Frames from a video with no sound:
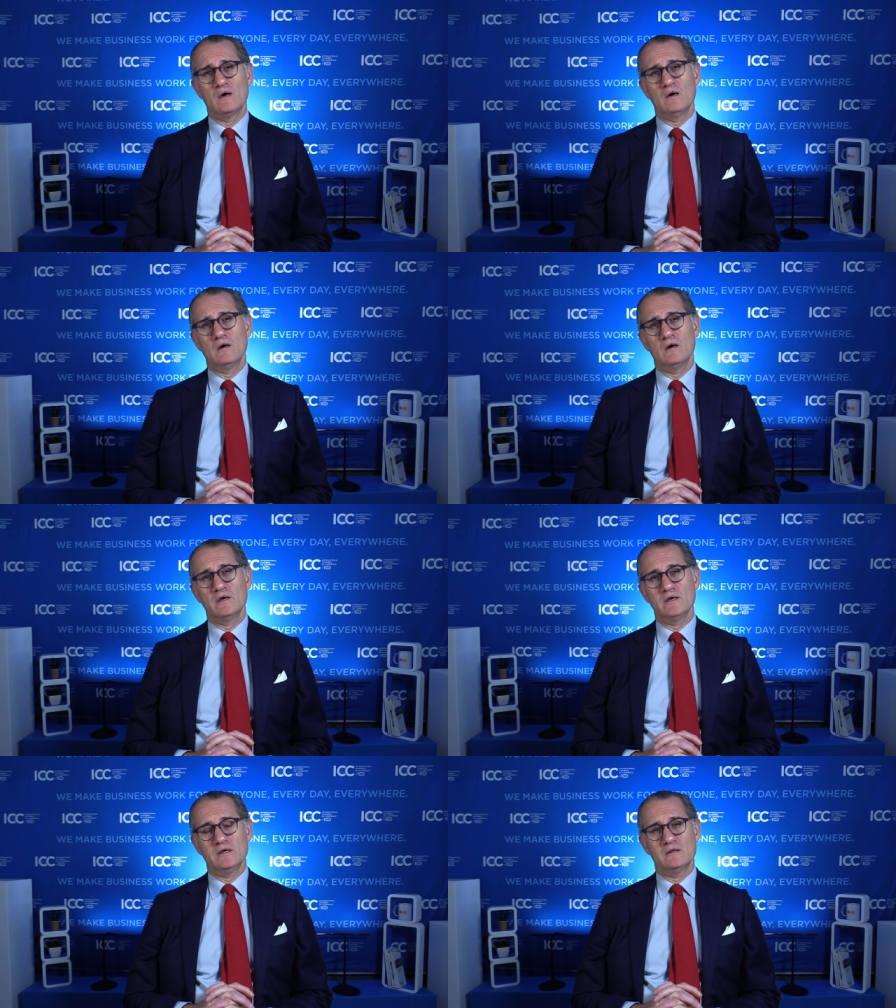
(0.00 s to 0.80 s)
uh,
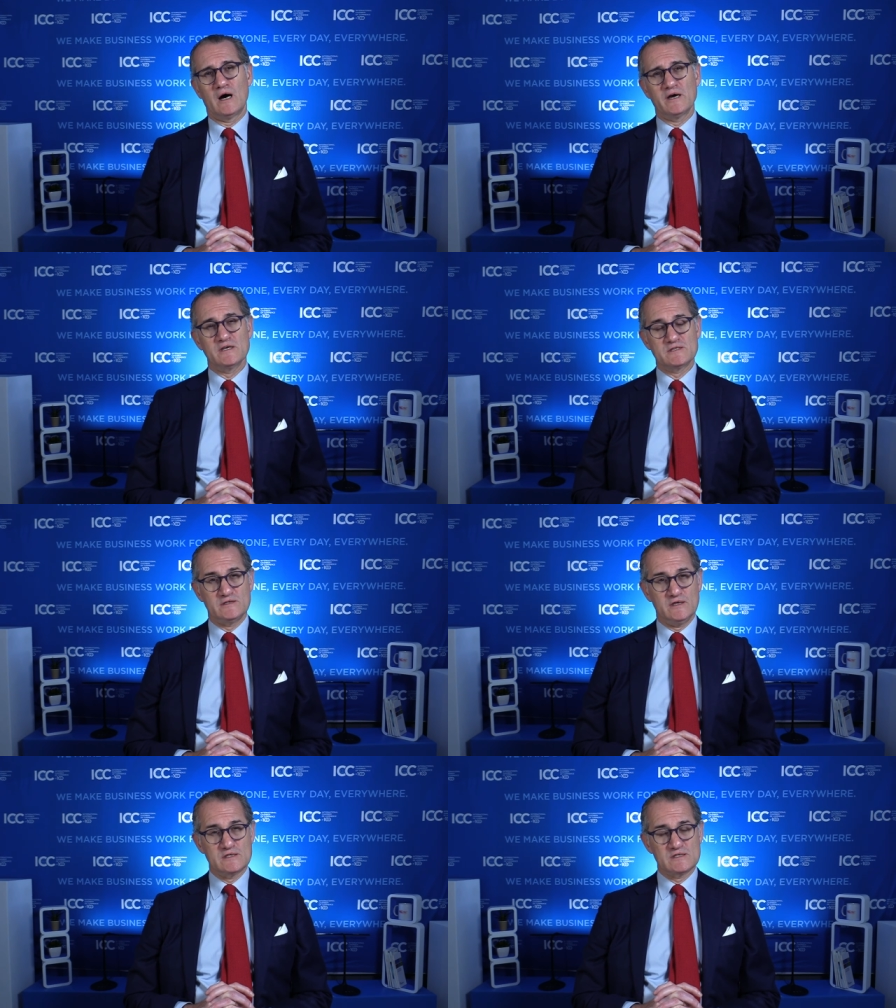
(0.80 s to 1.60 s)
in
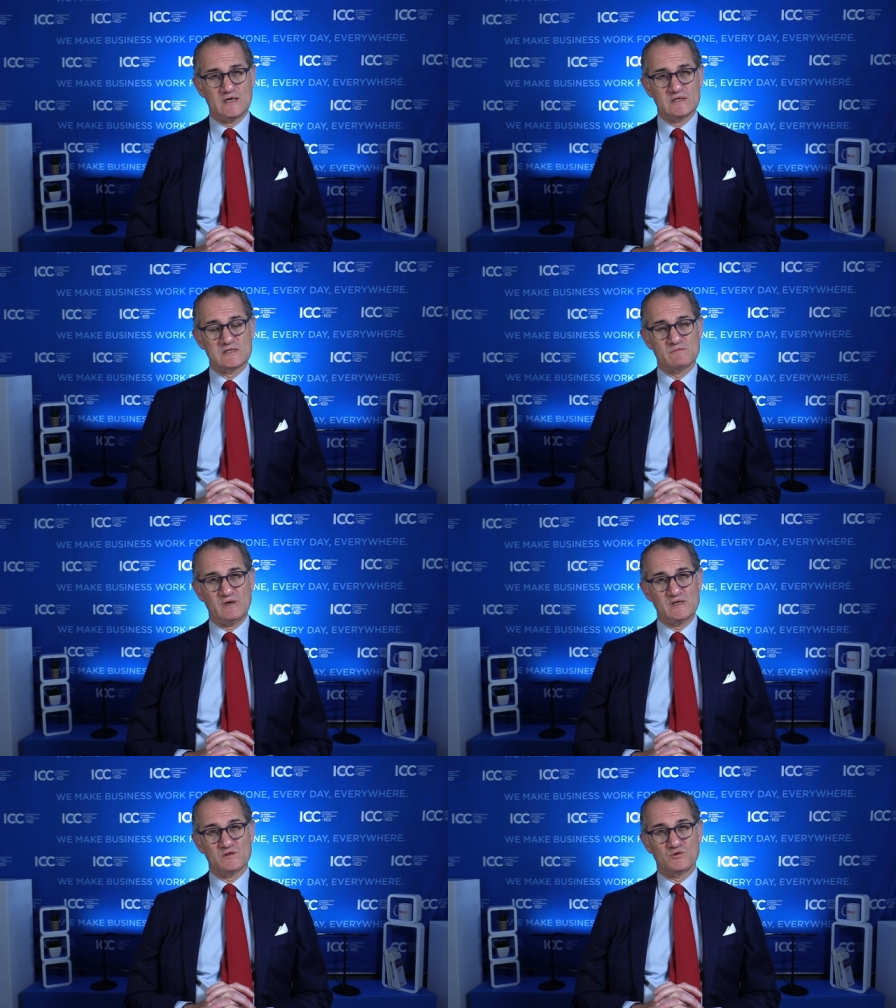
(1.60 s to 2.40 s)
ISDS cases
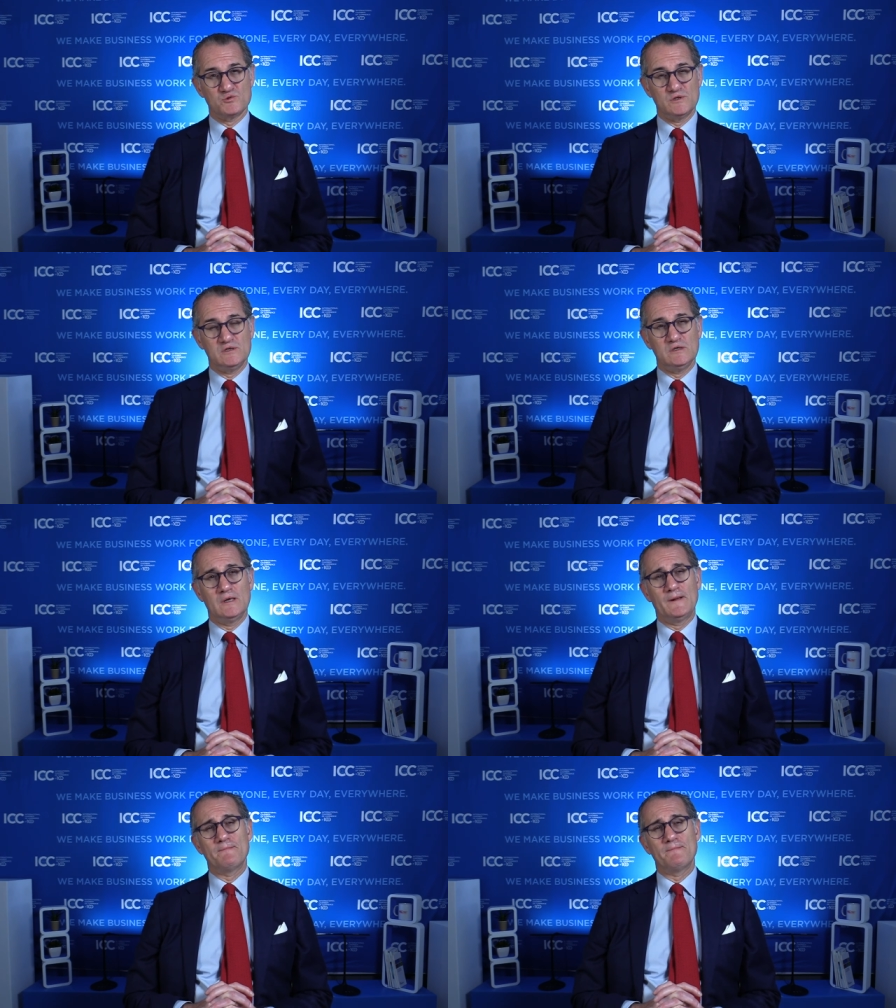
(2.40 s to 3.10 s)
based on treaty,